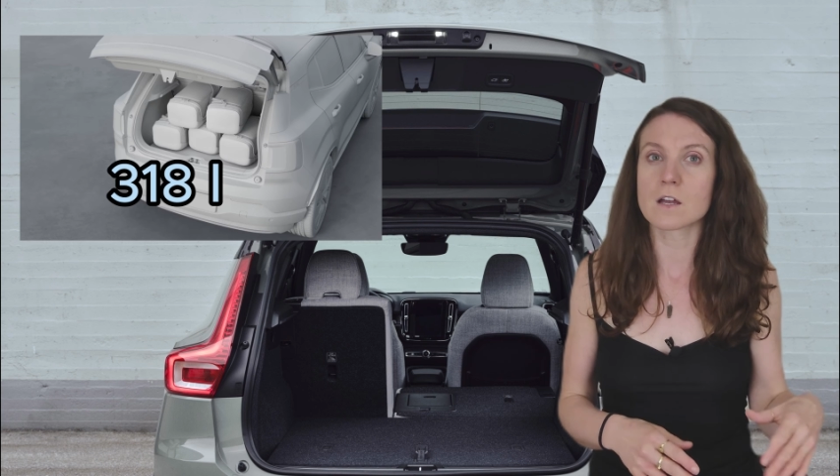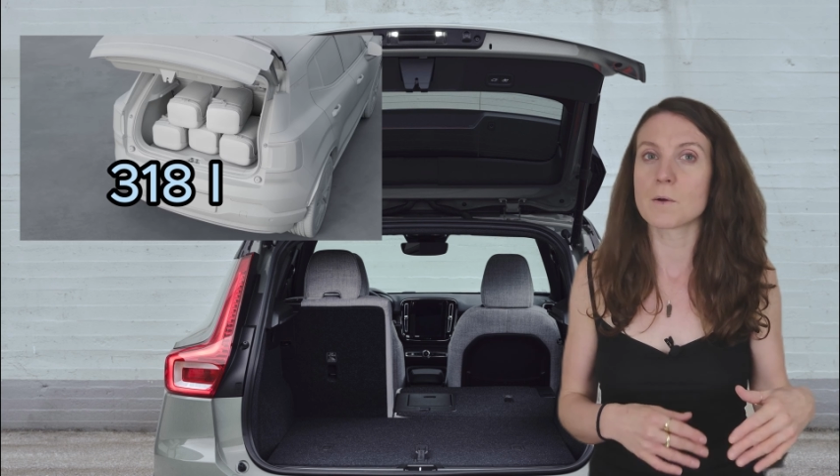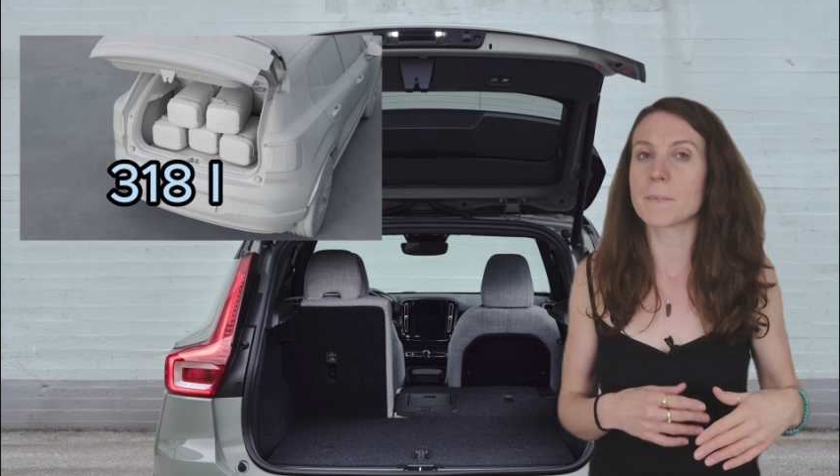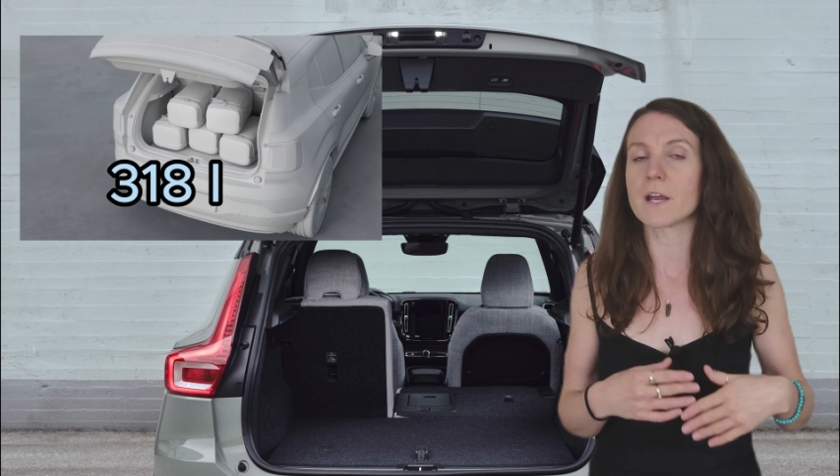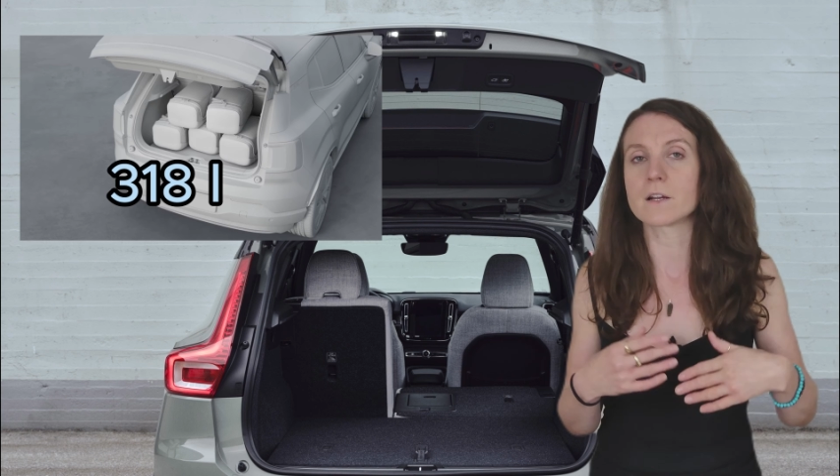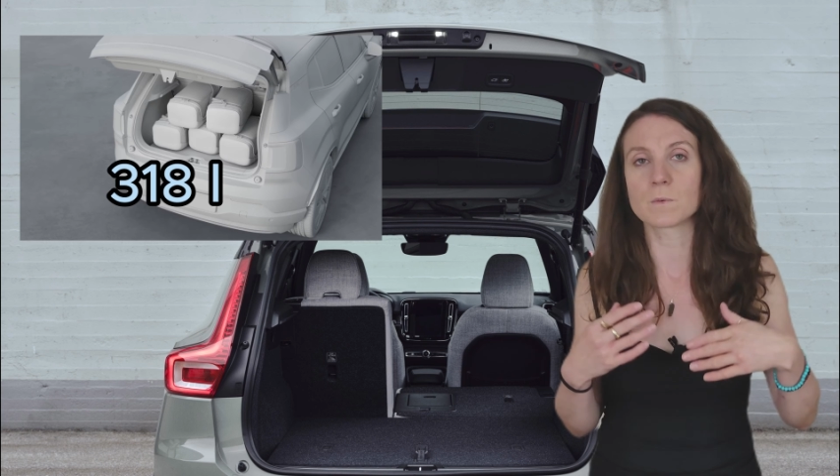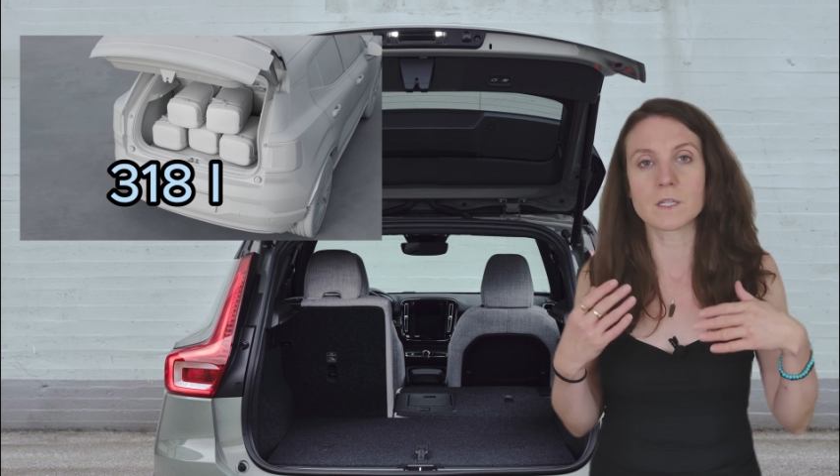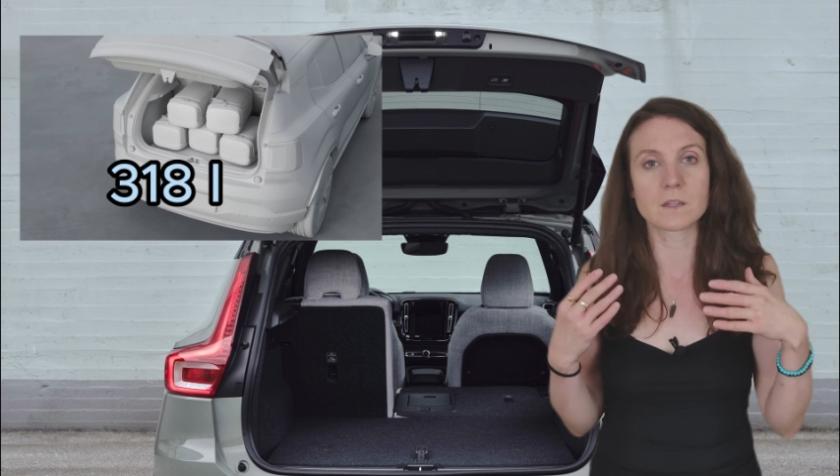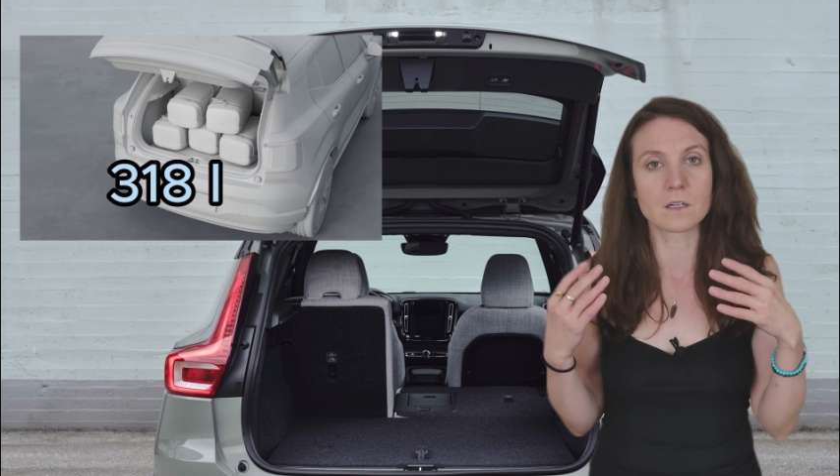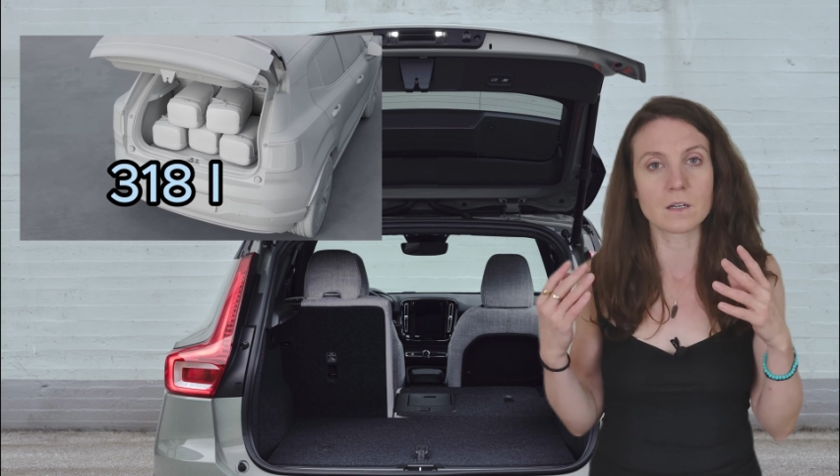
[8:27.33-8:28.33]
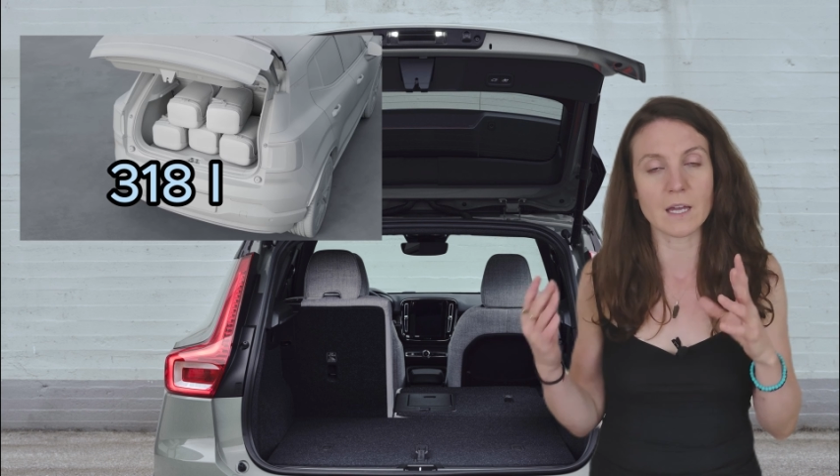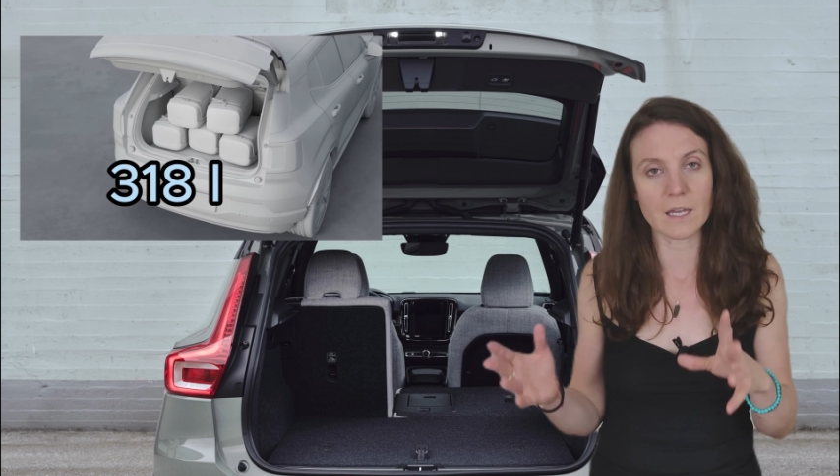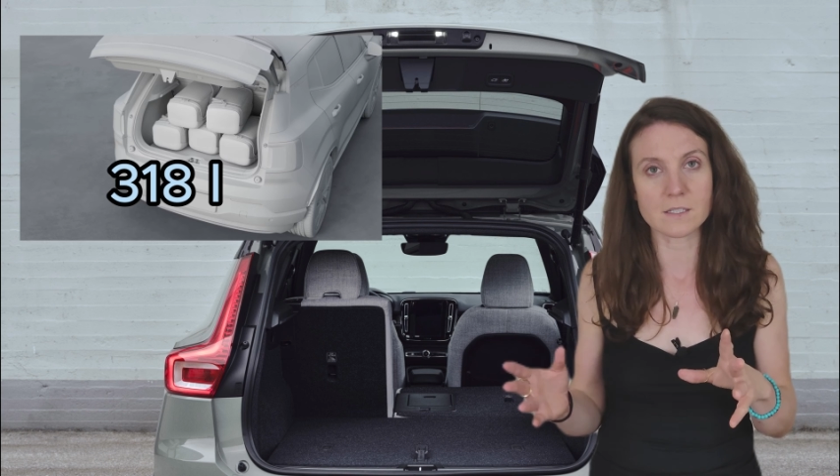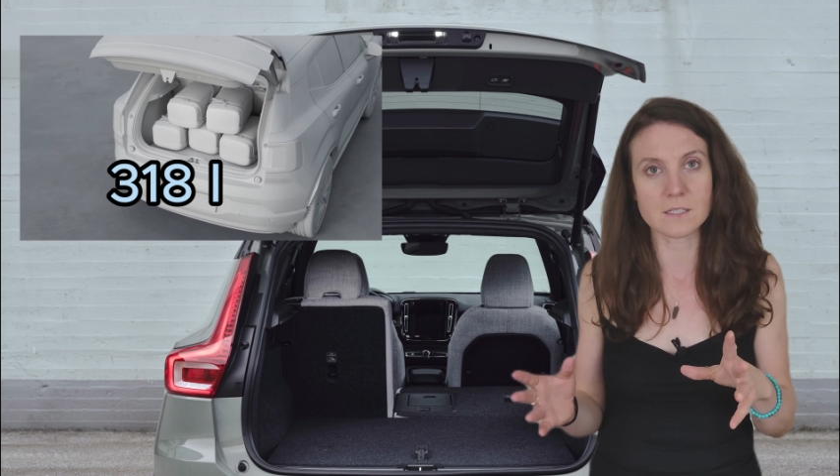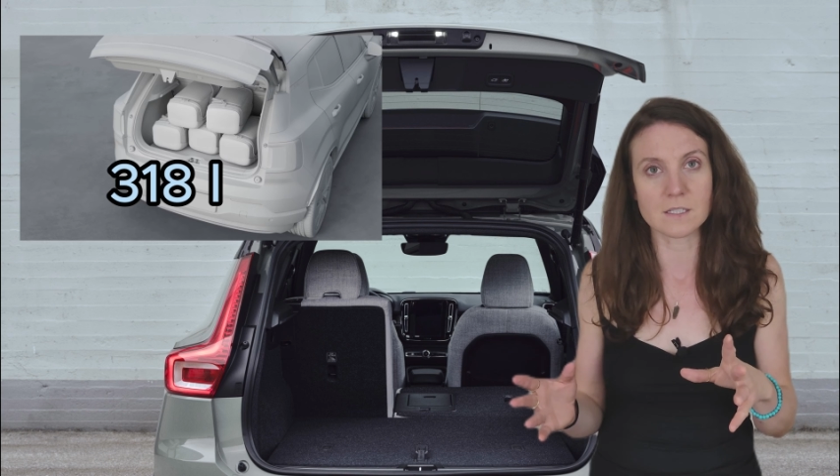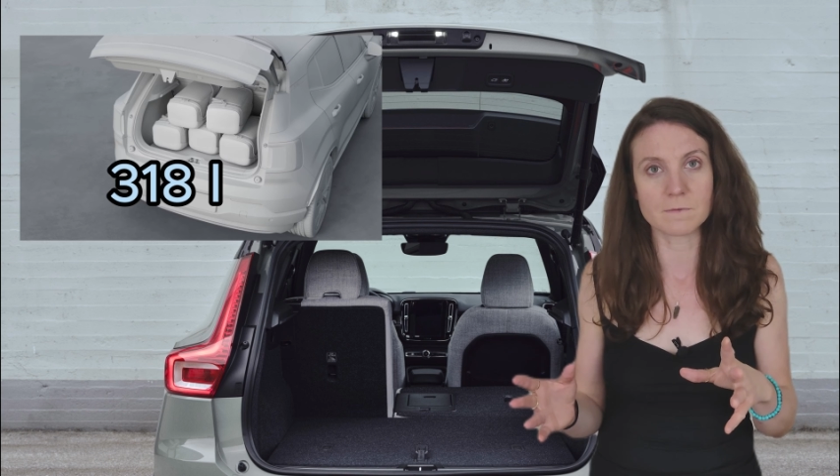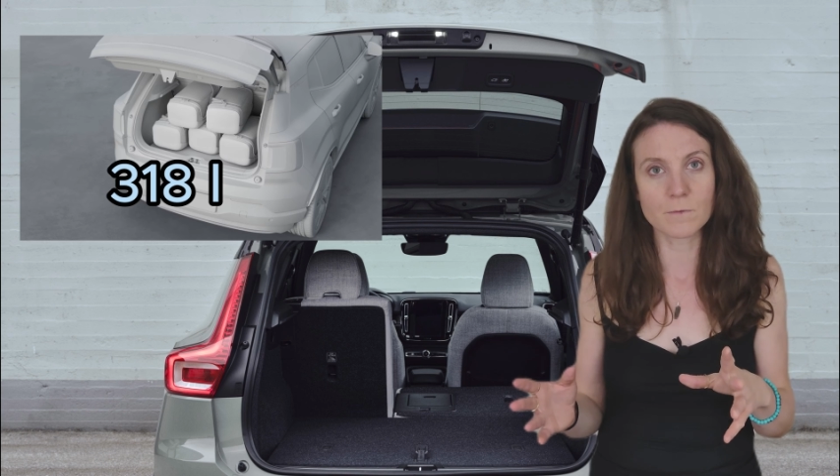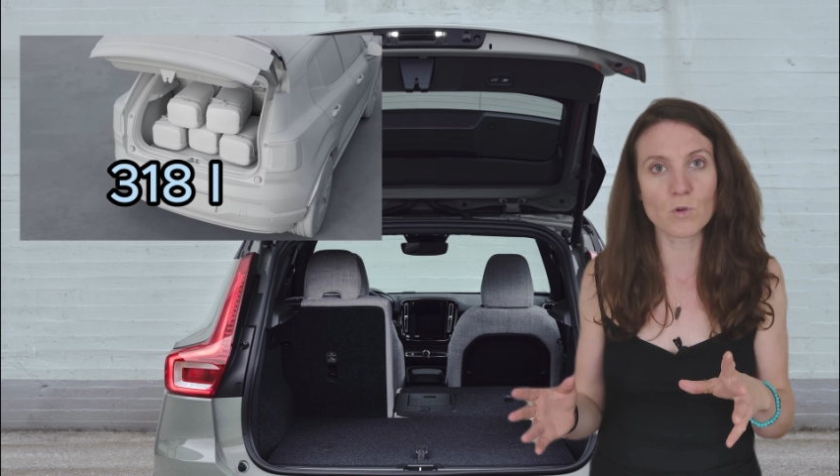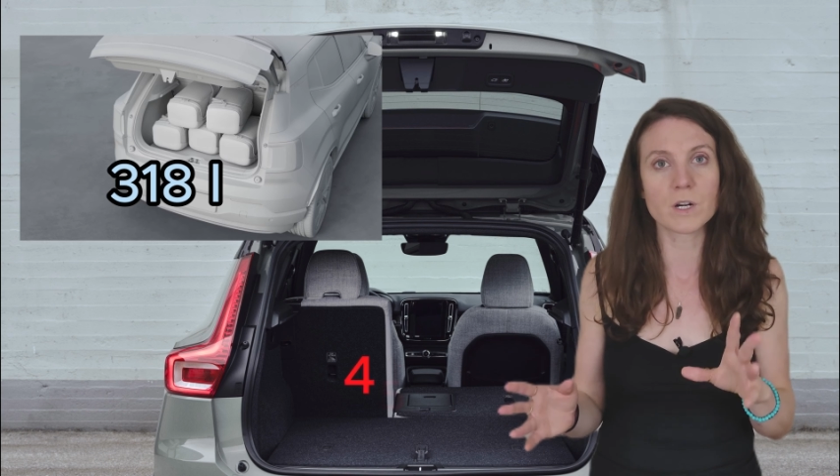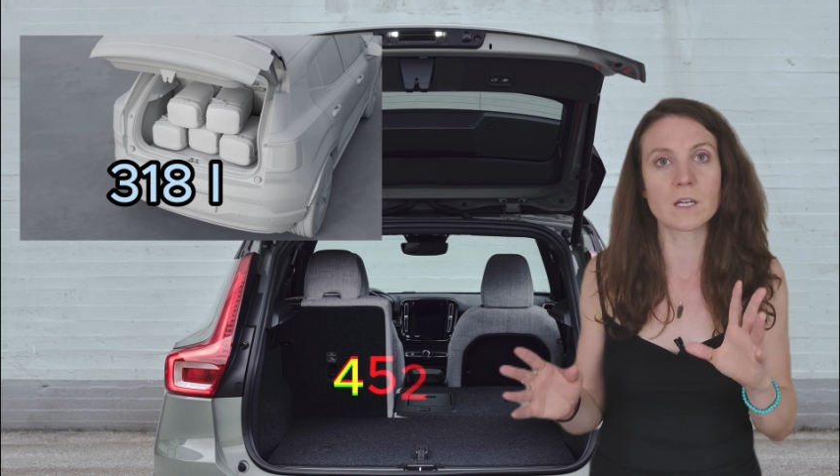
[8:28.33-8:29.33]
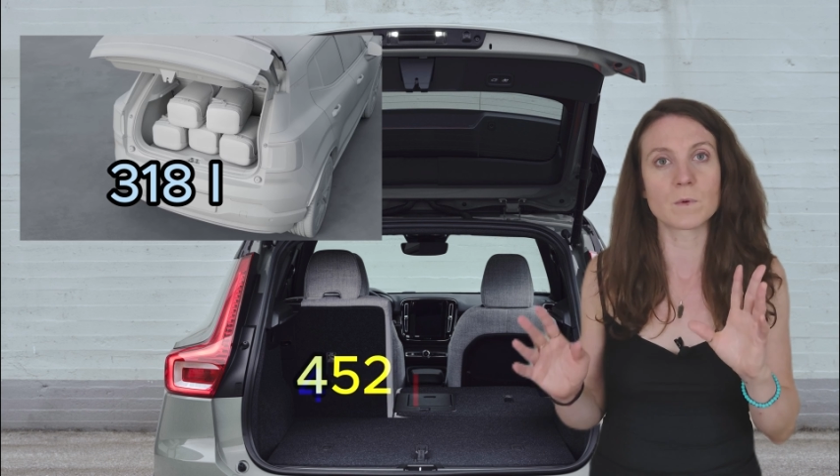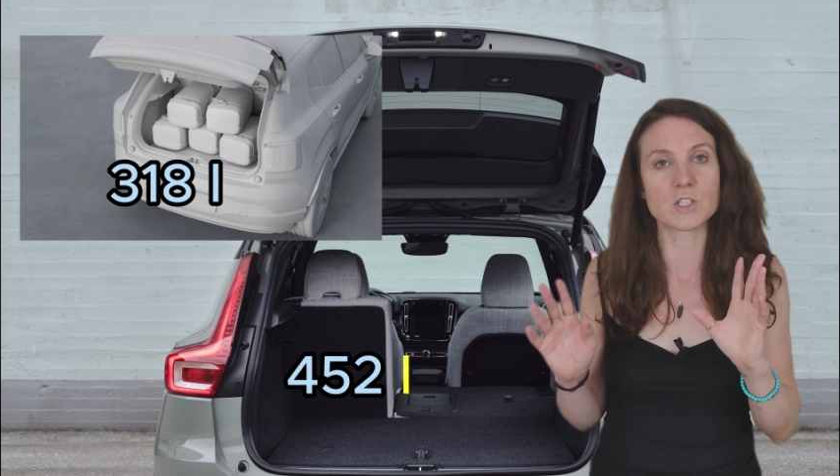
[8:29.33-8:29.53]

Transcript: compared with the XC40,